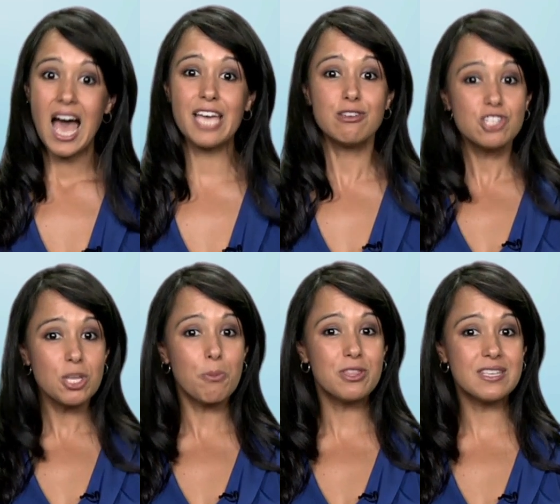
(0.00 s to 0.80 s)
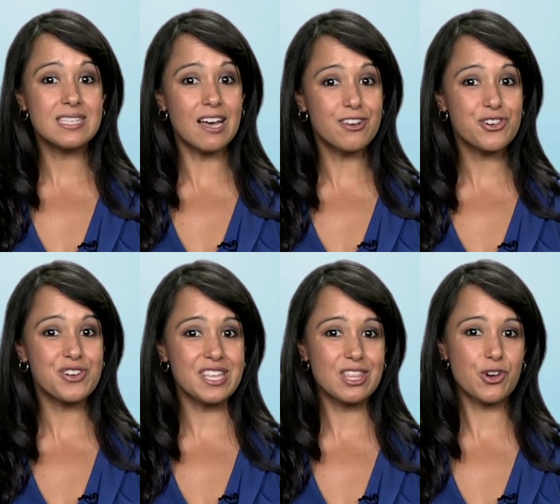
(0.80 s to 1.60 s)
I usually put this
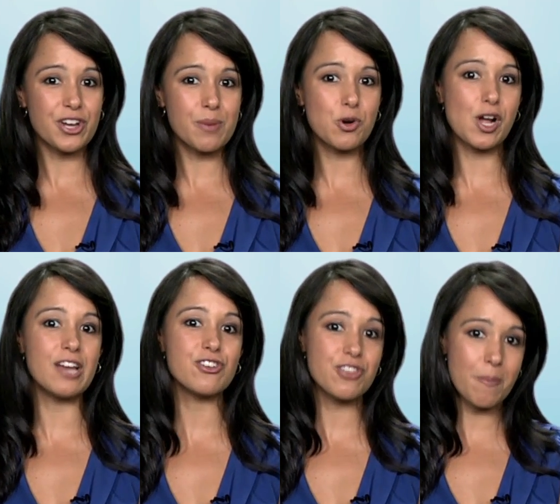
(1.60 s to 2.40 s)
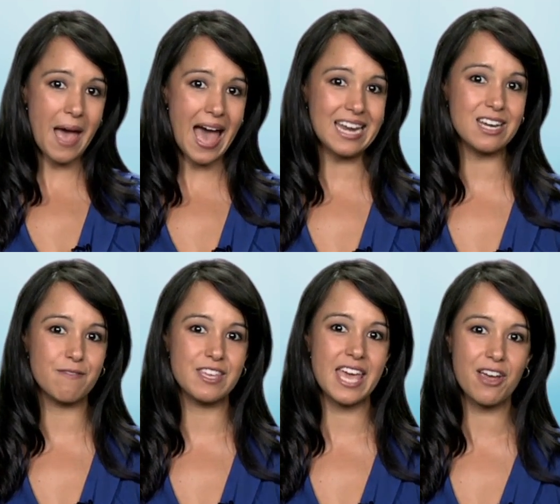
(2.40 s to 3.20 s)
underneath the crib or under the padding
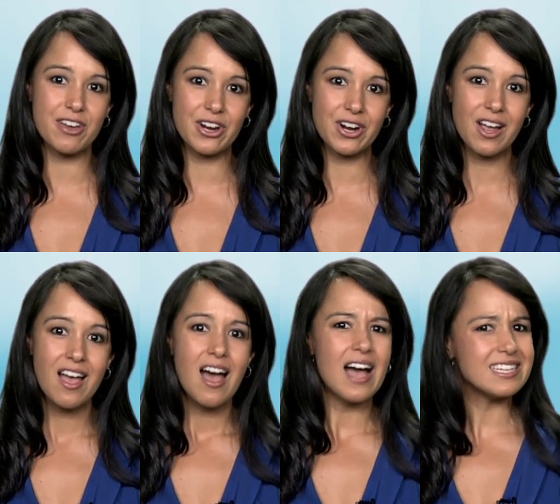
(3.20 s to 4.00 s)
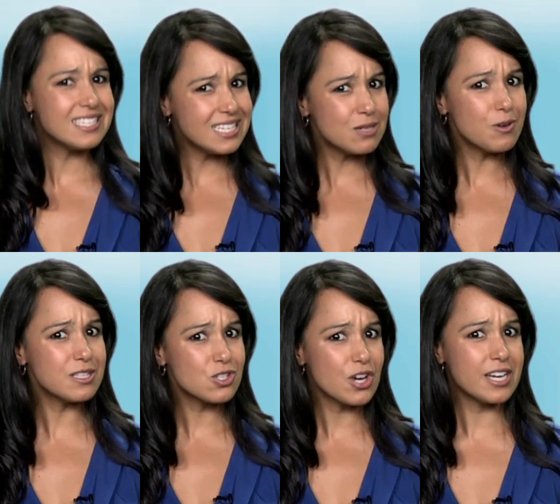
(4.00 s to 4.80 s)
of the carrier. I did
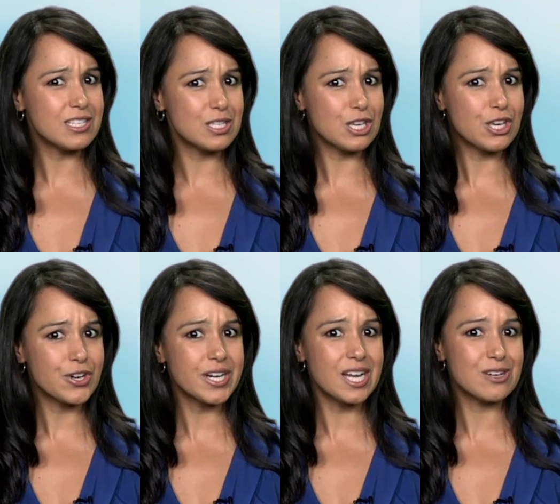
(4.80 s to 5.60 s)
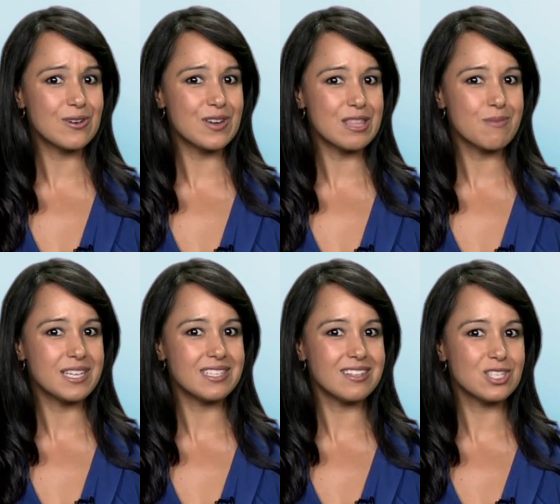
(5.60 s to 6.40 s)
once try to secure it underneath my
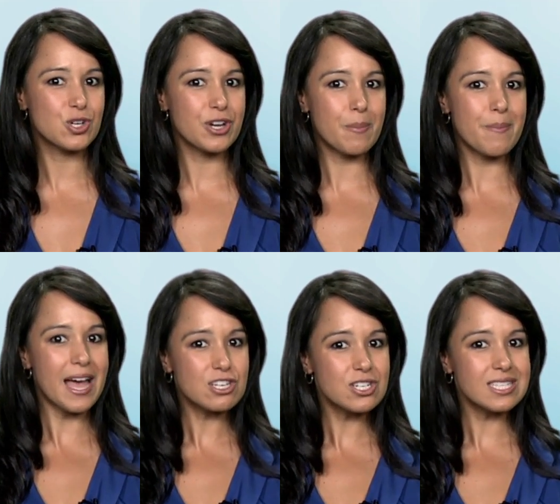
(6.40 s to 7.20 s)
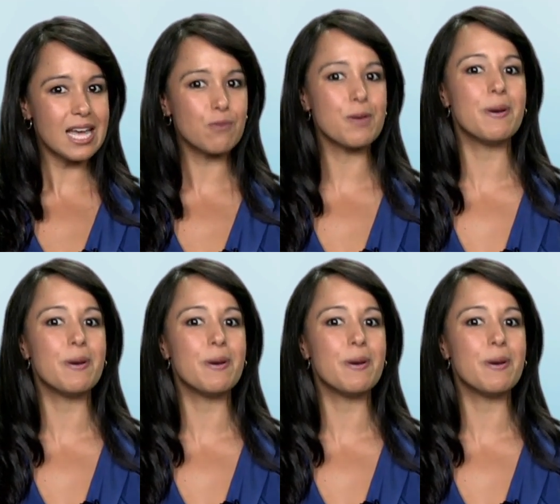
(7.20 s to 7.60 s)
son's crib mattress, and we